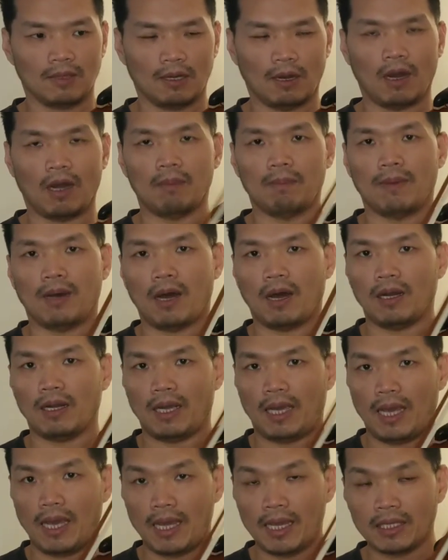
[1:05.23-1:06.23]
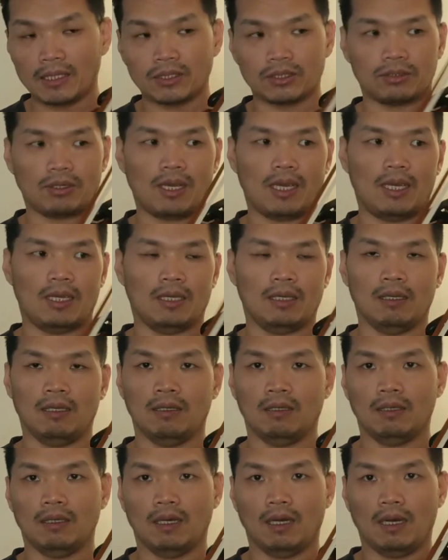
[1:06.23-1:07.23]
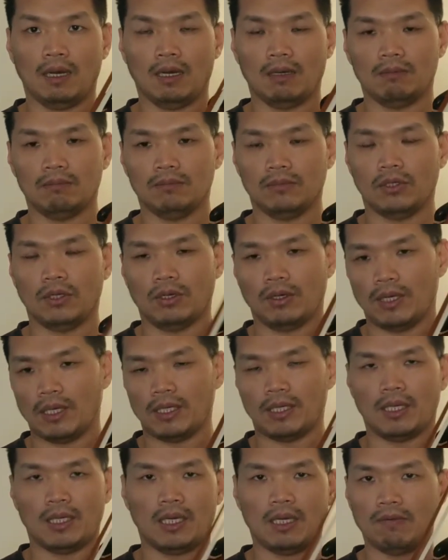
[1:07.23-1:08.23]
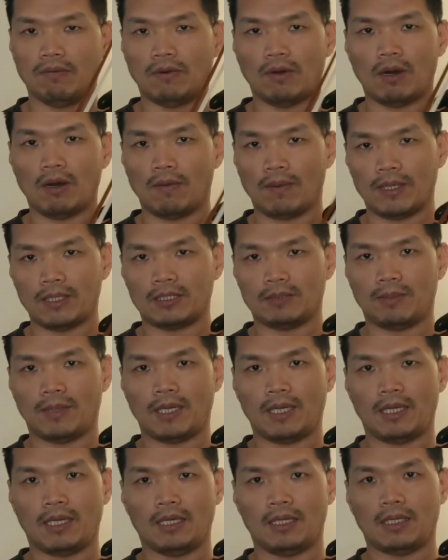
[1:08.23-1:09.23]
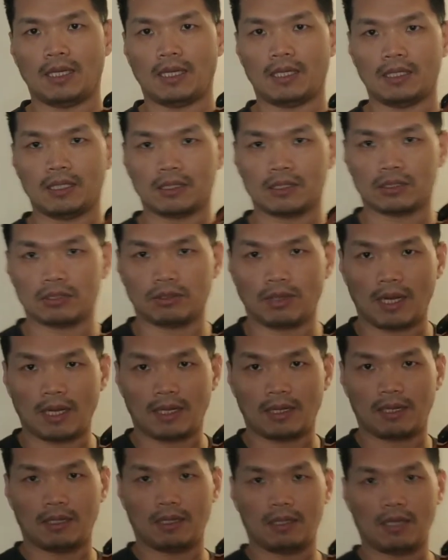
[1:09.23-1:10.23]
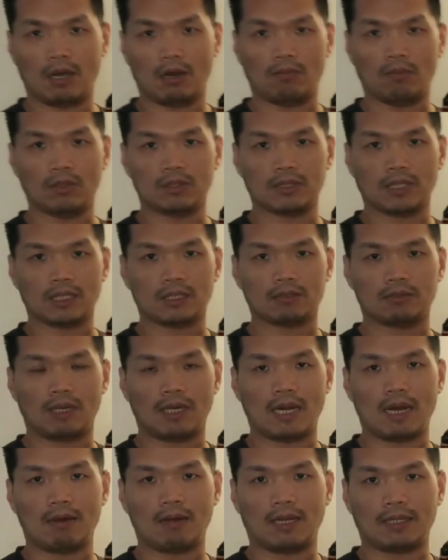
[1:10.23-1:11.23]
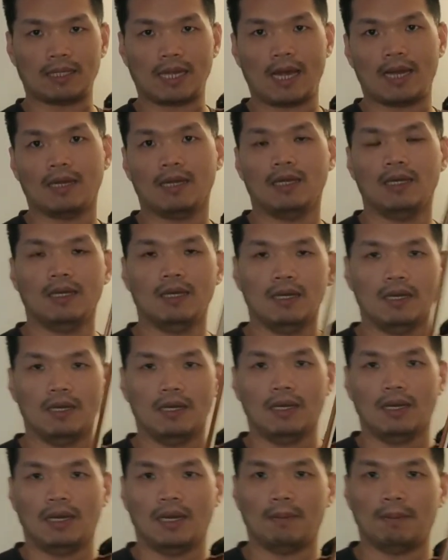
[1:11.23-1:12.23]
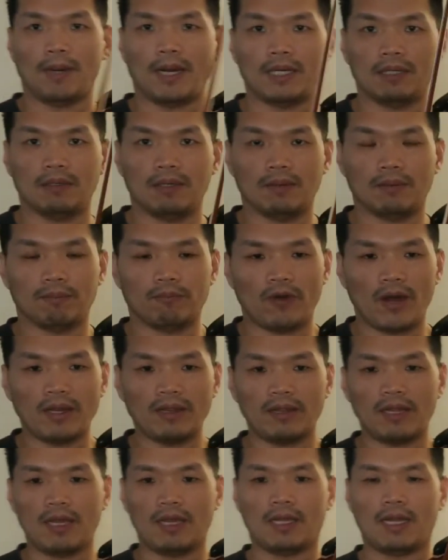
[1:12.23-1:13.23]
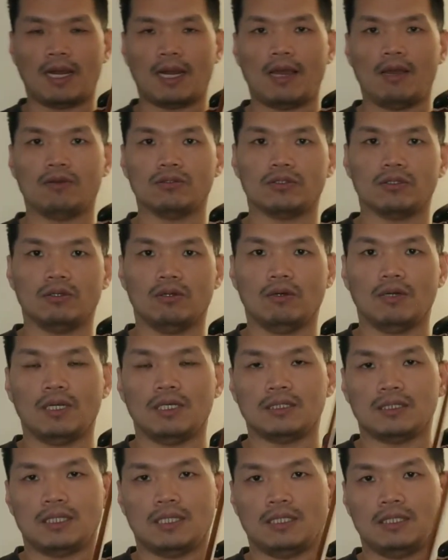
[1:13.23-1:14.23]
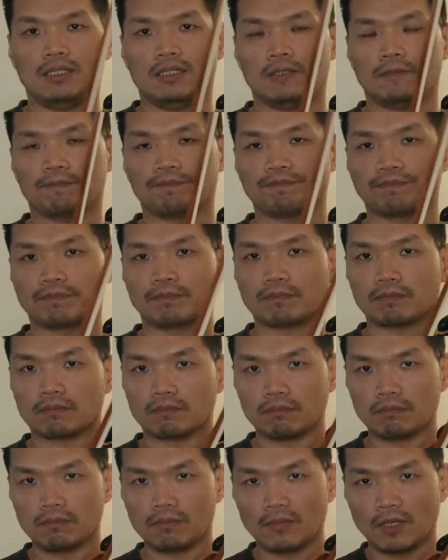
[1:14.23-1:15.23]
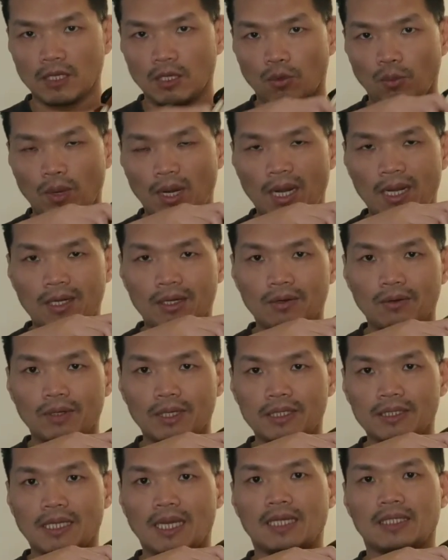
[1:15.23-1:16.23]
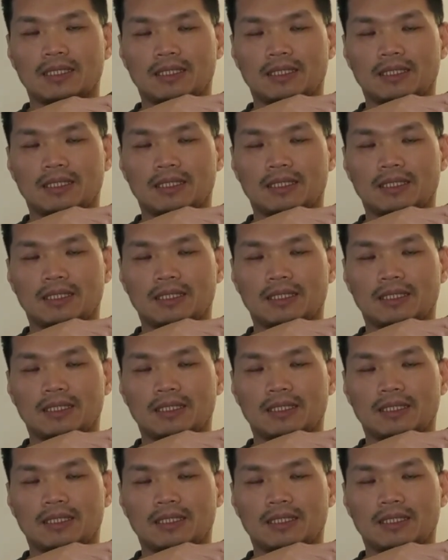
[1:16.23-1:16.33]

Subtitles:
on the A string, it will always be like the straight, almost like straight out like that. But the one thing that I also notice is when I do this